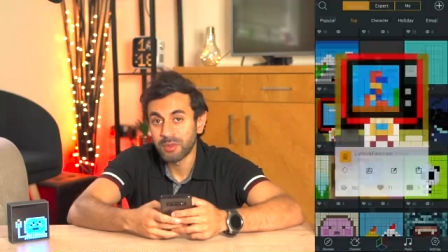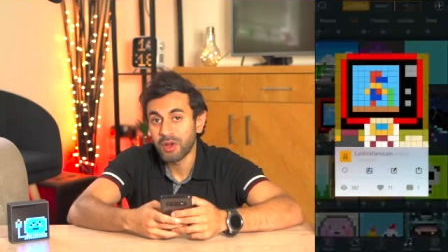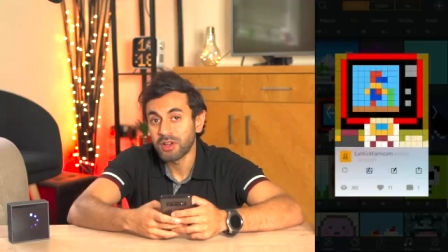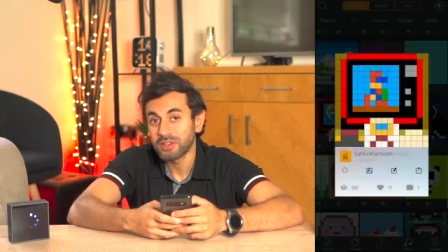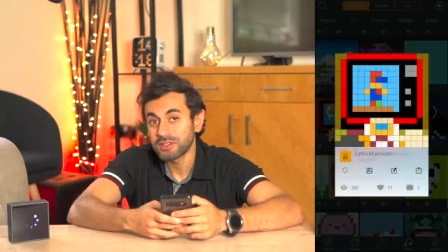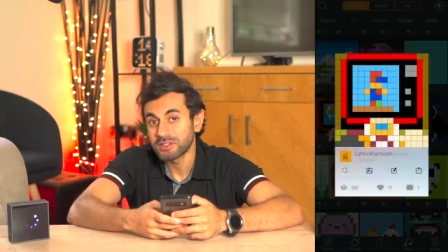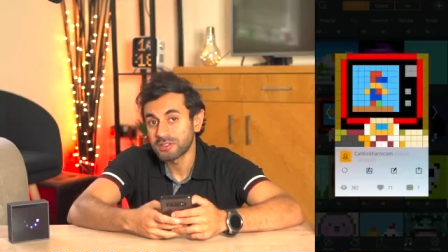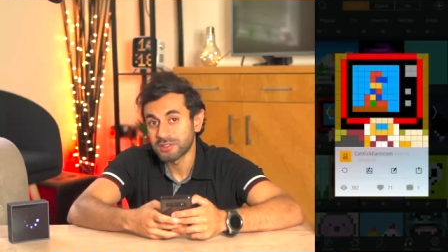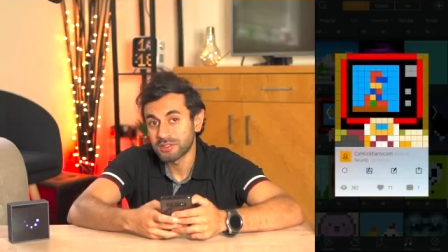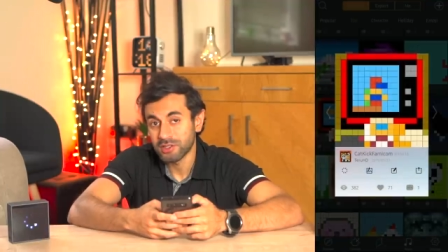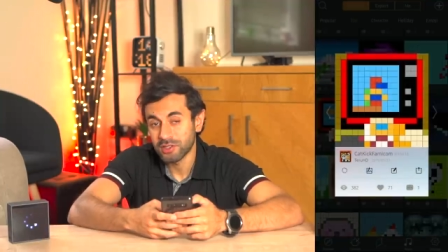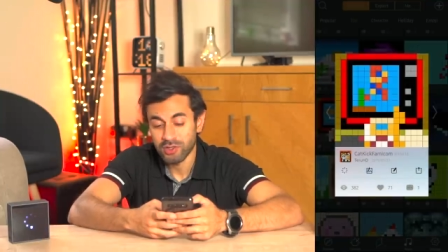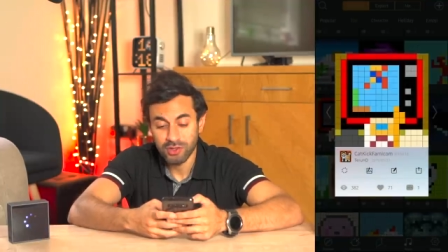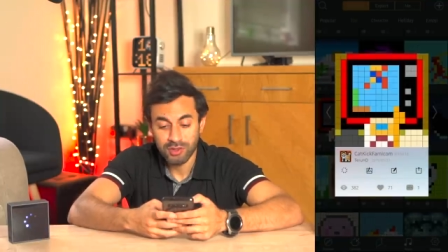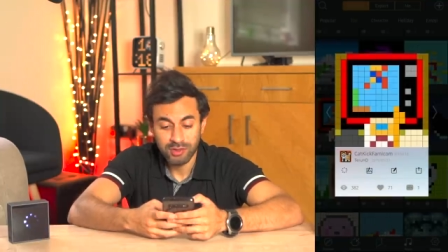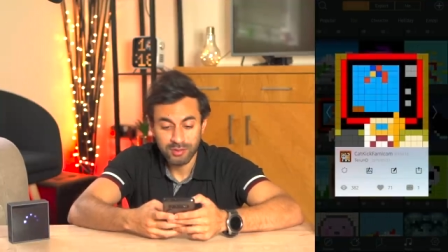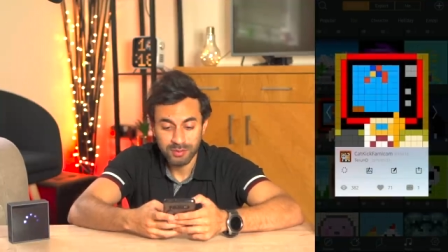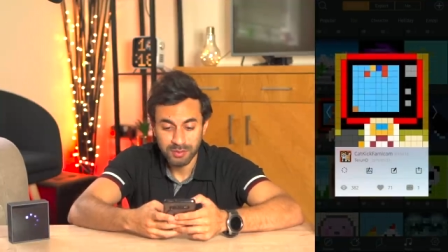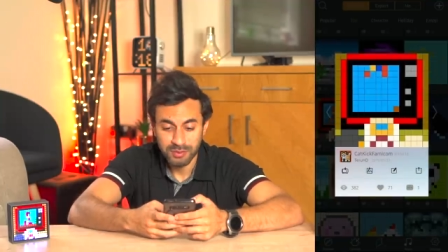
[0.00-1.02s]
past.
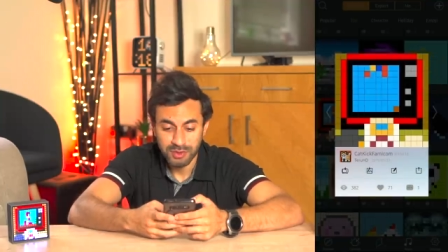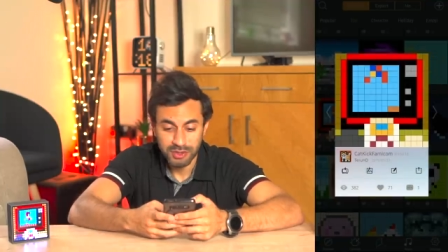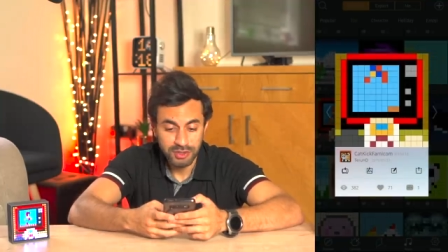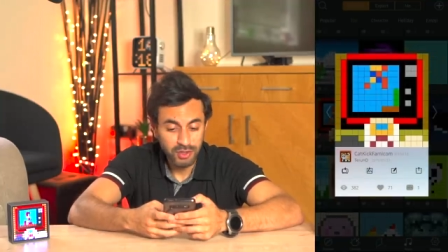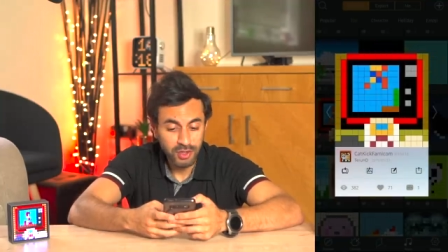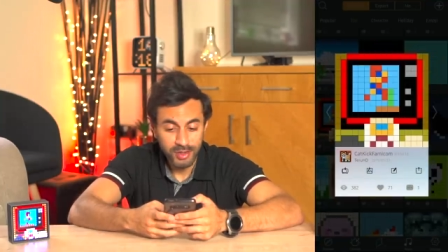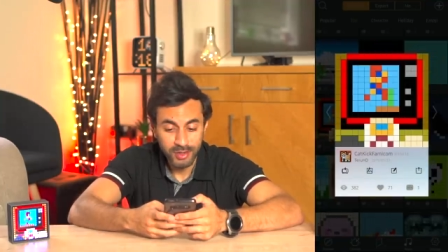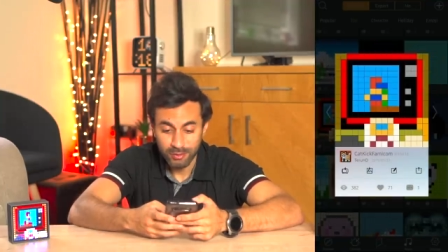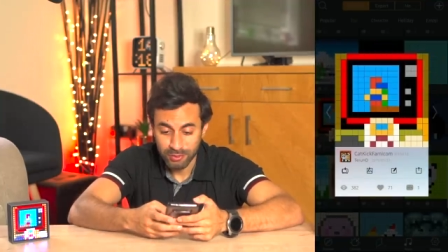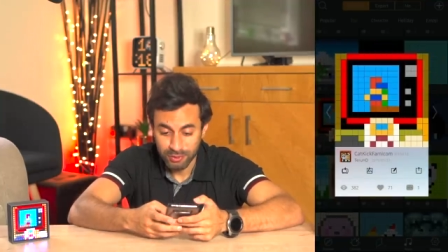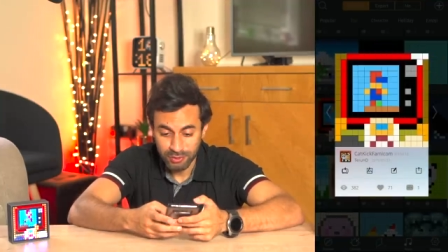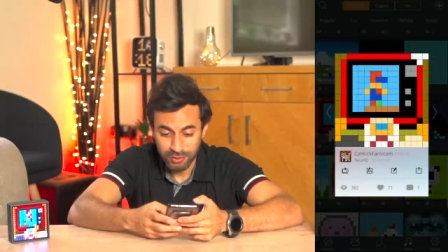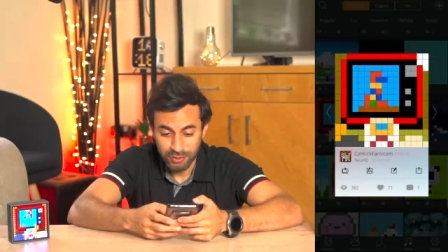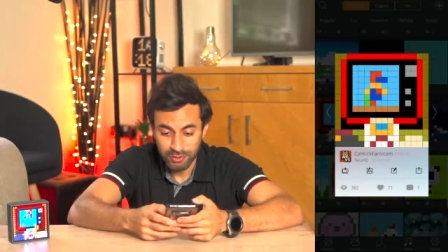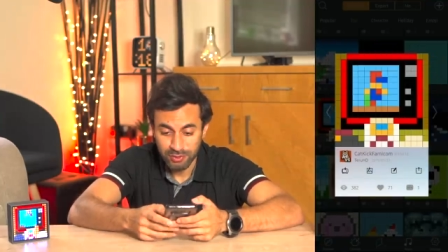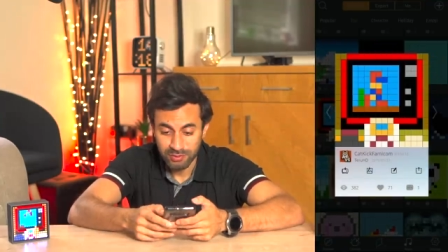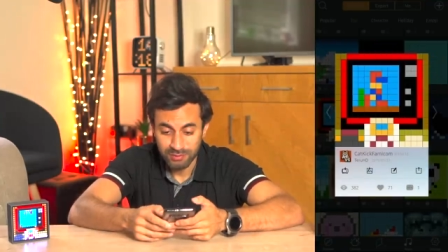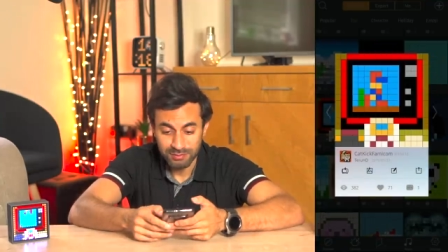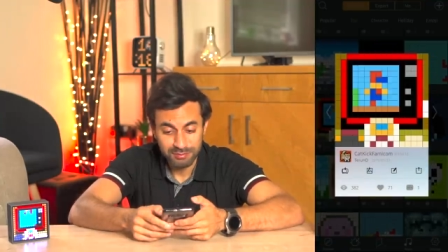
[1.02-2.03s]
So just cycle
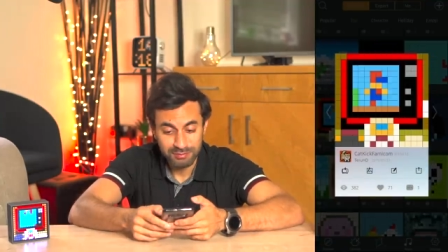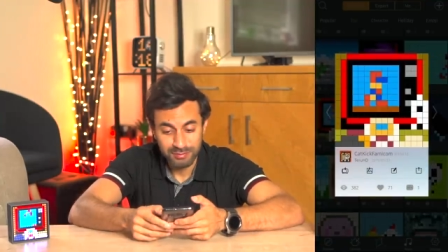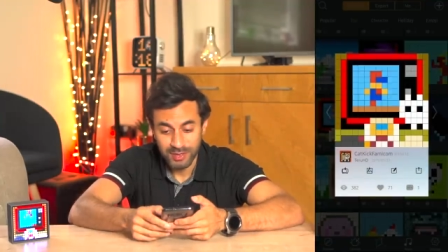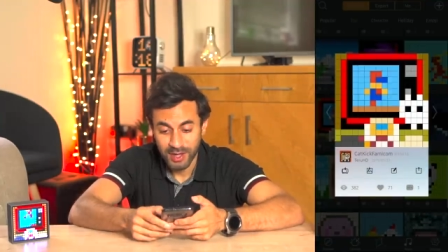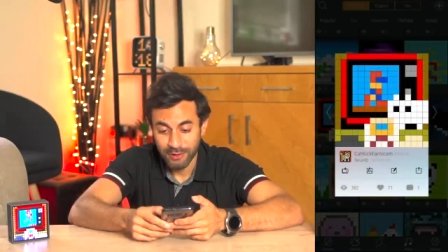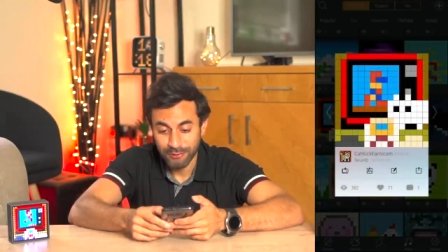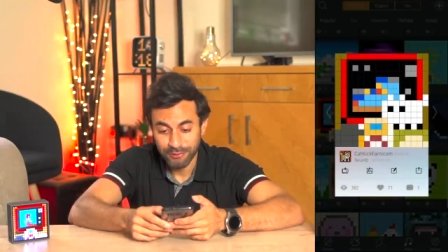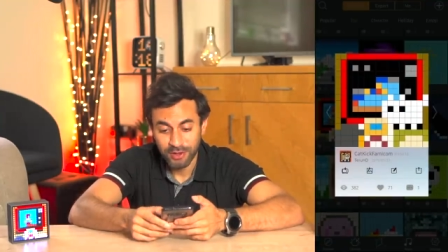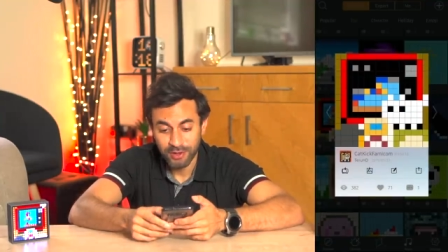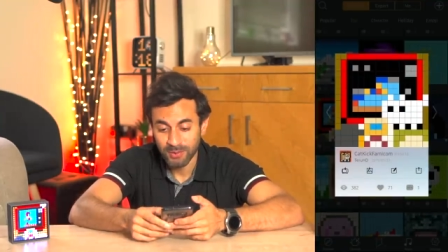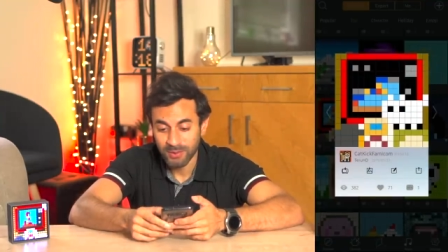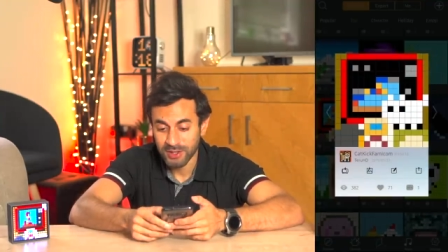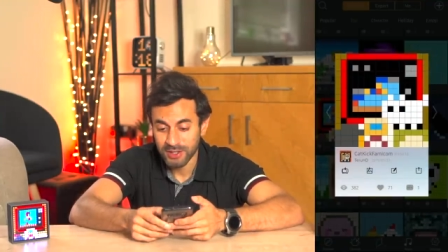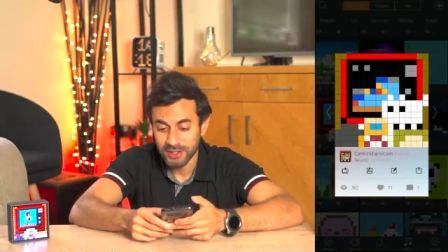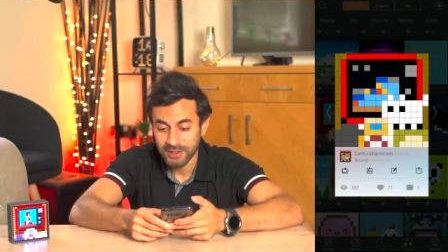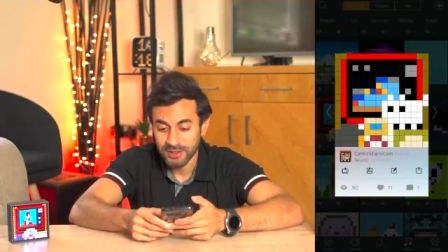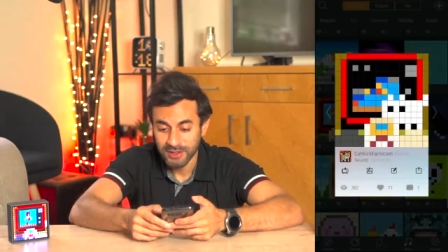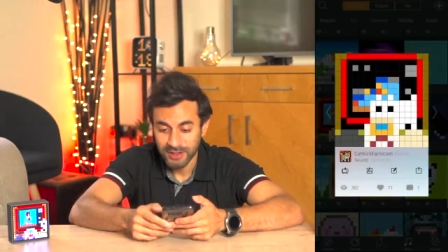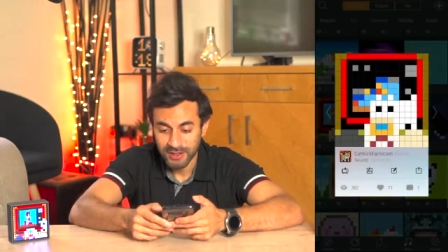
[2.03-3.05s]
through, have fun with
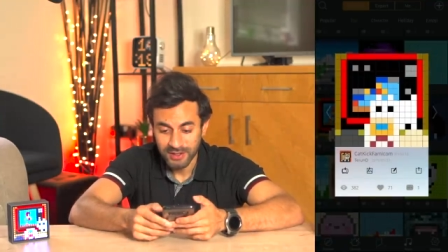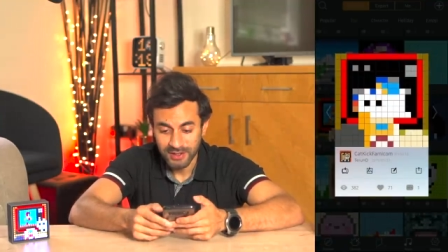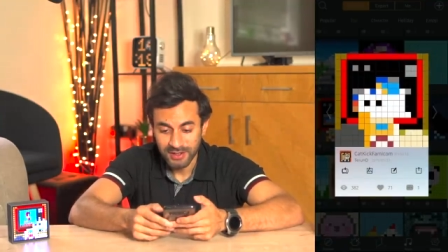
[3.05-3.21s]
it.